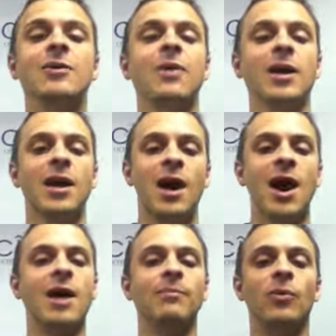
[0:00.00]
anyway,
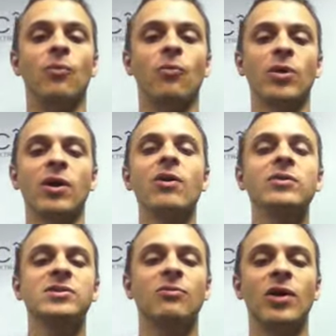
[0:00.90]

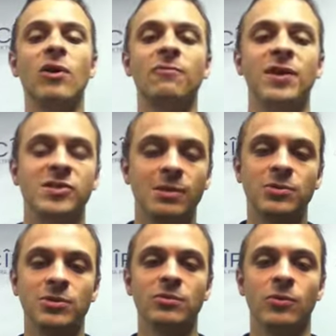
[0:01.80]
regardless of what our Fed's up
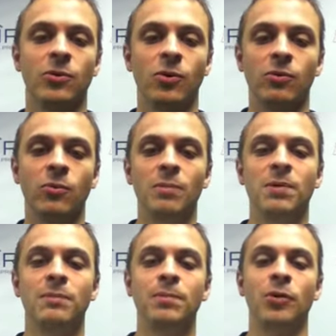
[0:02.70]
to, or what
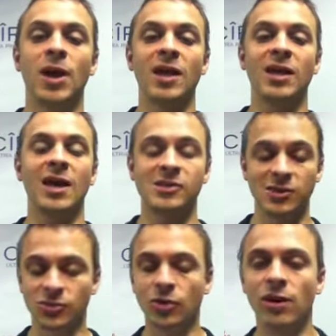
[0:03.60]
Ben Bernanke has
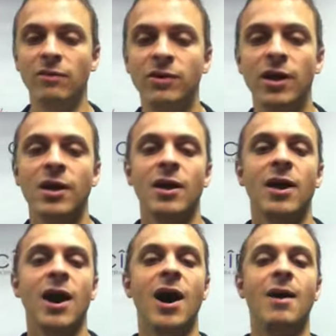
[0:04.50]
control
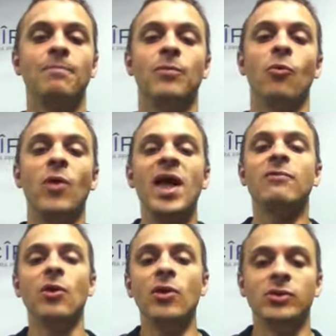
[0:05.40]
of, we
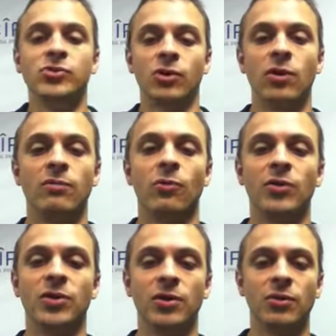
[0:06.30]
have no control over
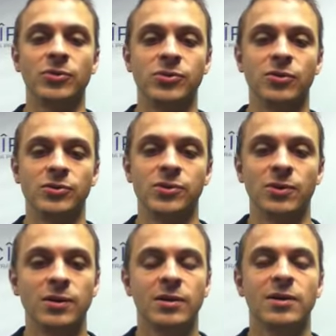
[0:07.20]
what the Eurozone is doing.